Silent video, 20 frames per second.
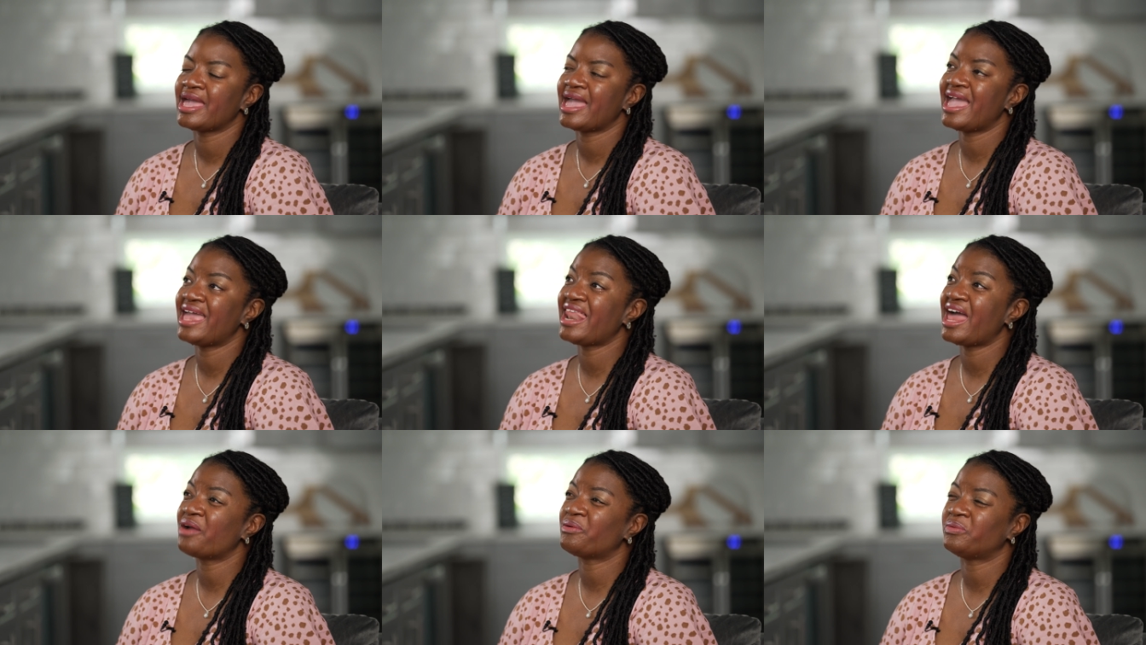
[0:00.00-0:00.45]

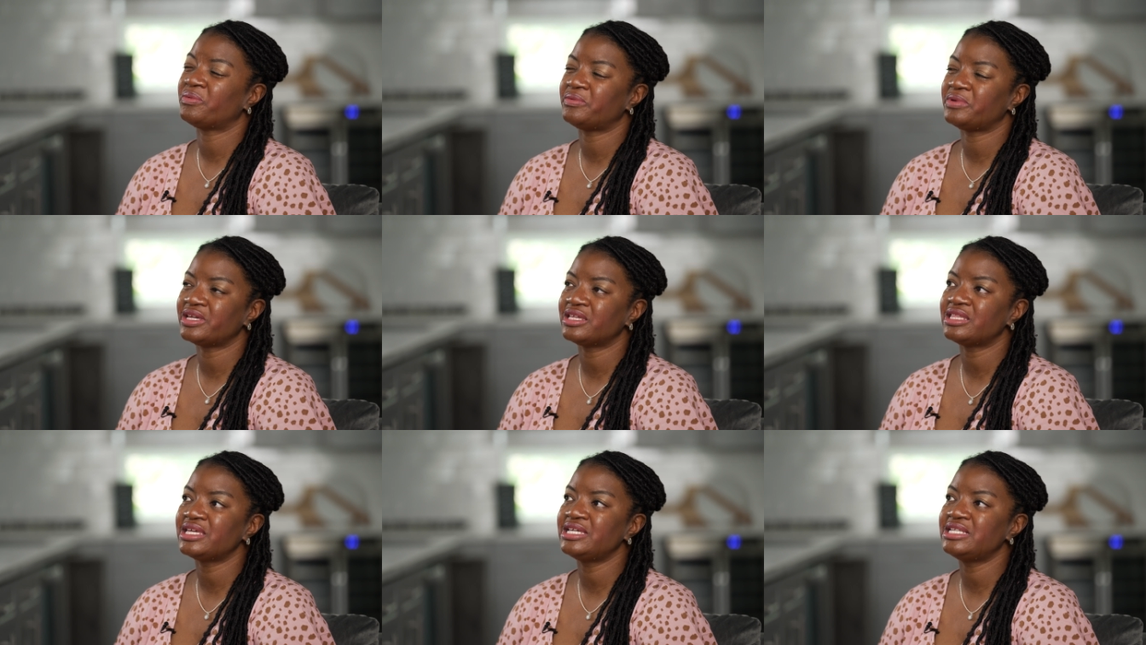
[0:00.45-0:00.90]
And I
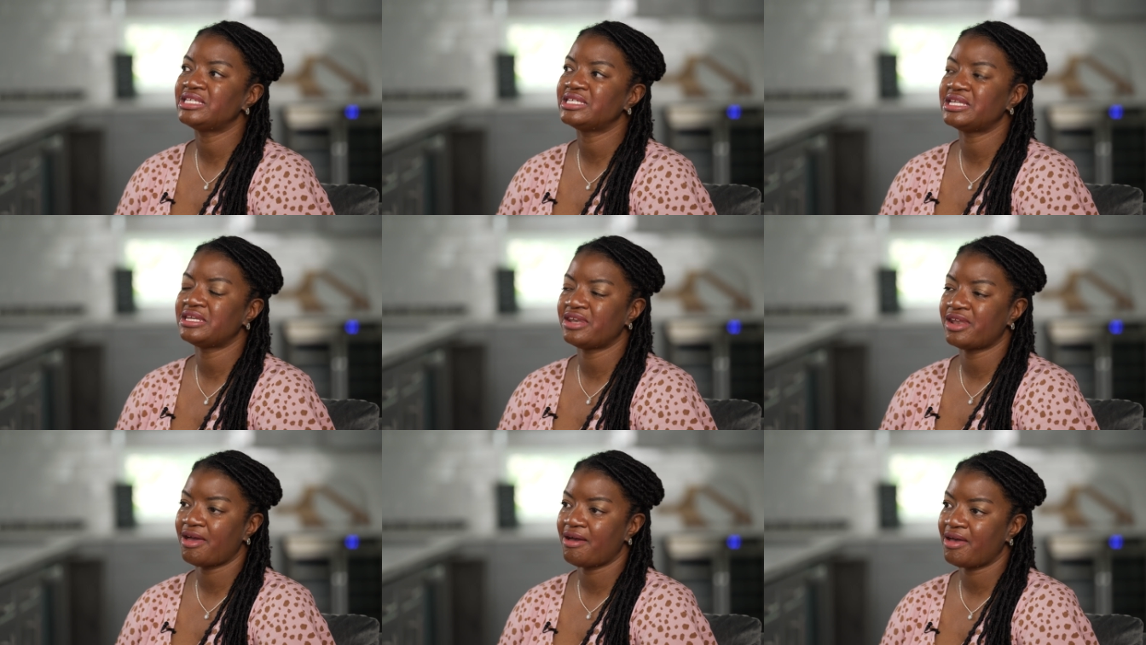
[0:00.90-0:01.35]
really
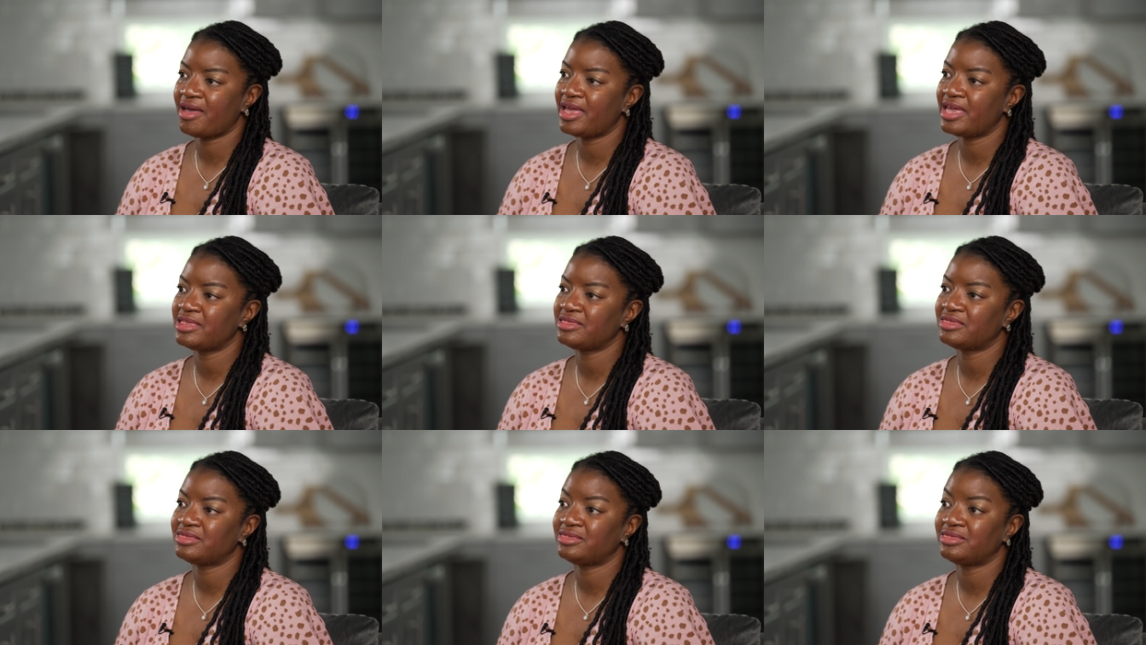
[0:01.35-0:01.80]
did
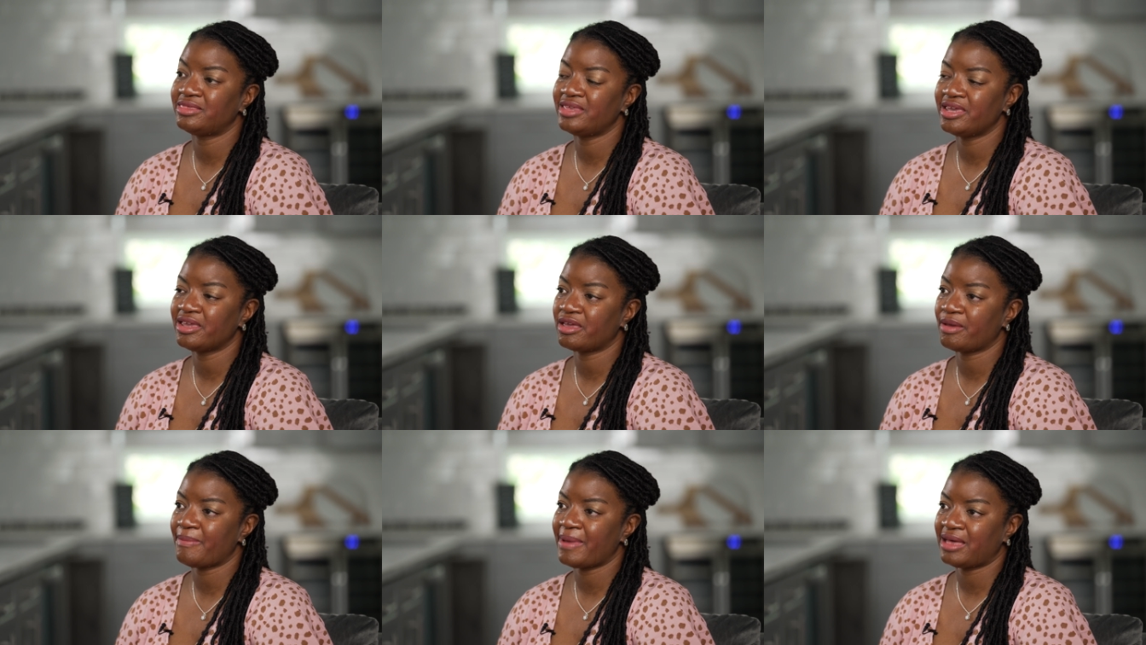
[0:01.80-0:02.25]
not
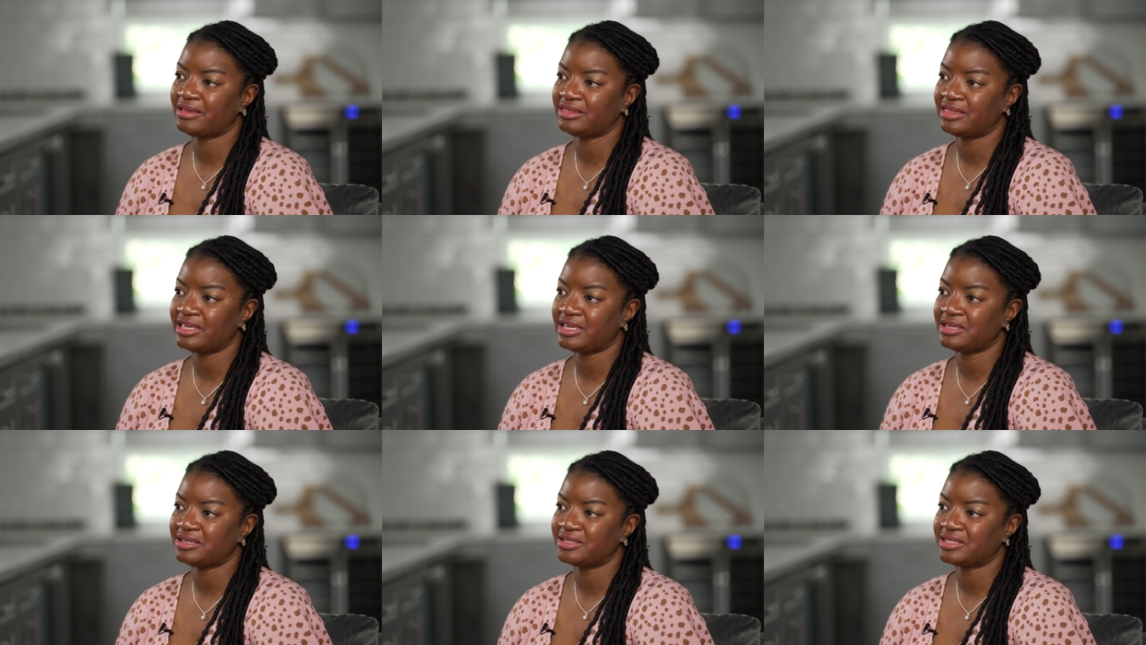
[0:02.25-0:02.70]
think
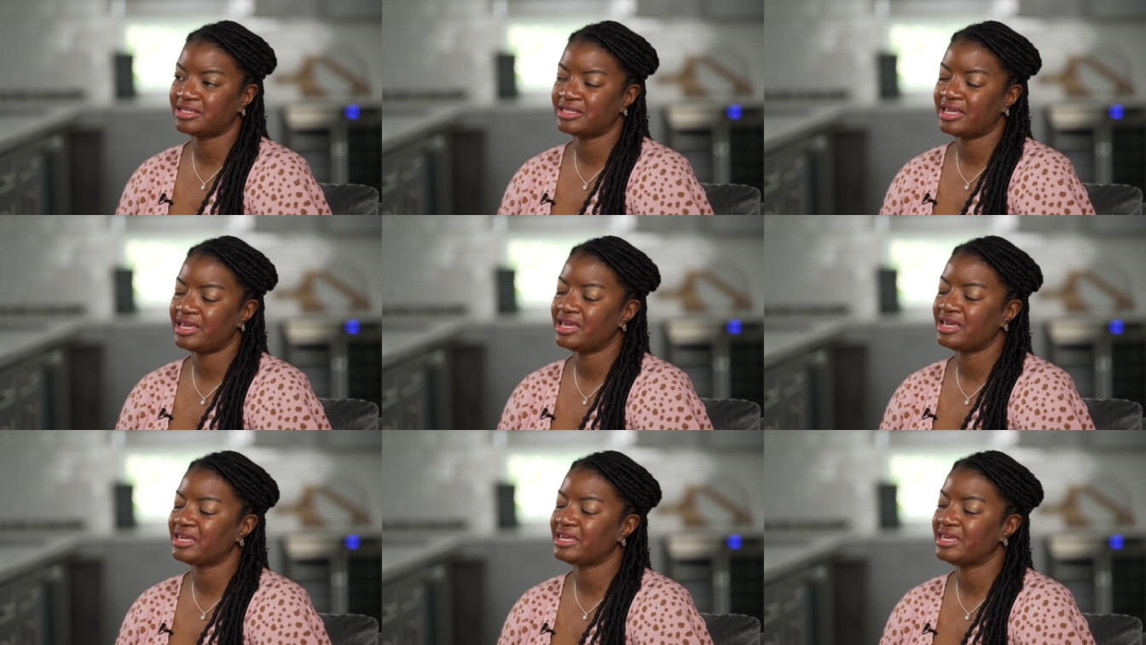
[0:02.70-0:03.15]
about this
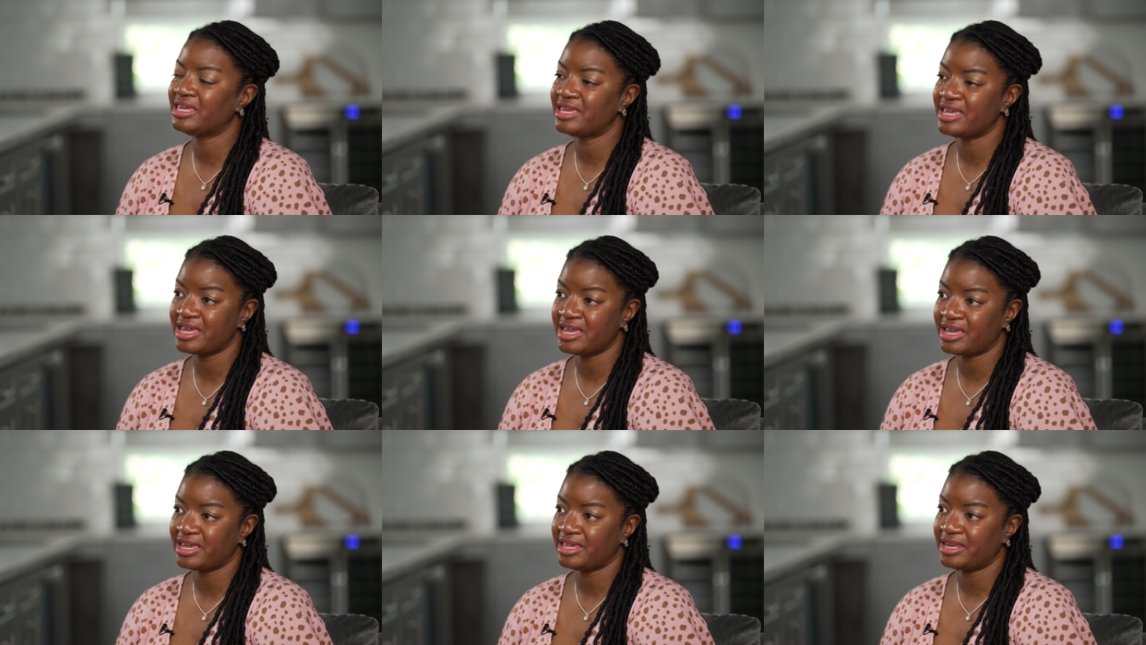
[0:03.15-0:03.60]

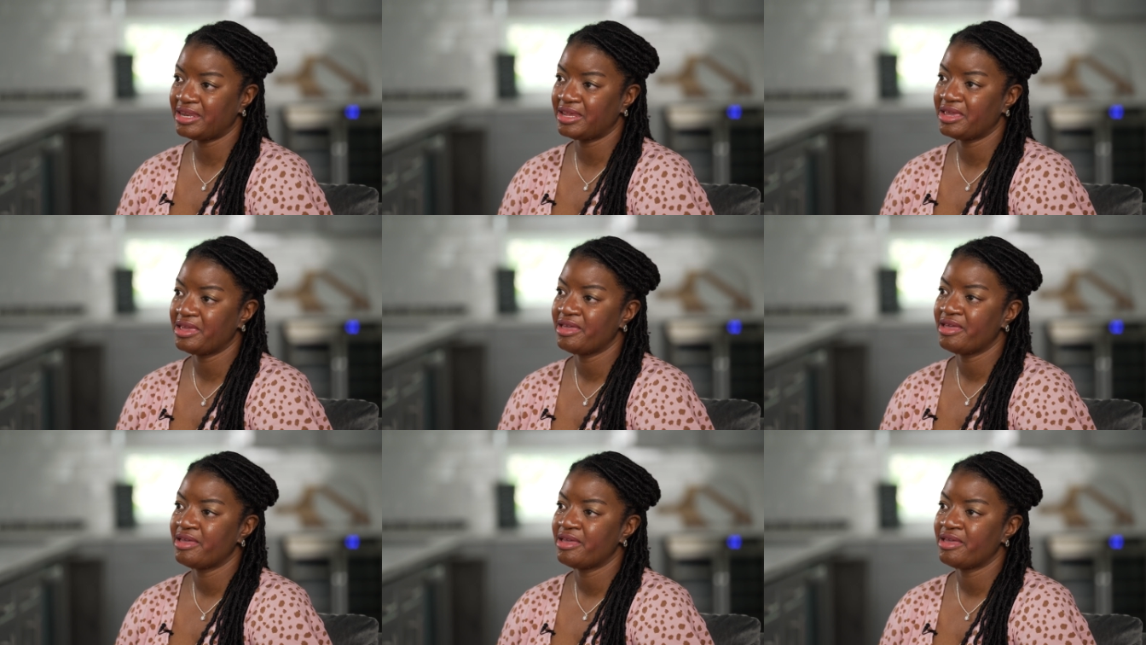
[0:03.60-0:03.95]
again